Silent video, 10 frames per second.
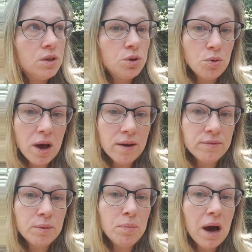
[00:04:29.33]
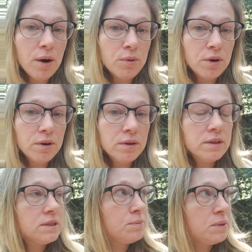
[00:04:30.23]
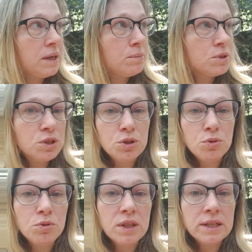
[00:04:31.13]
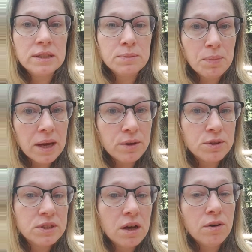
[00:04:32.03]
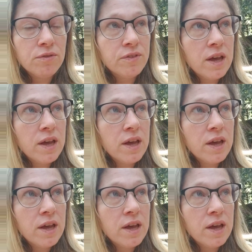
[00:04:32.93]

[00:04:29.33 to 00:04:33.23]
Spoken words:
you have the power to be able to do things by yourself,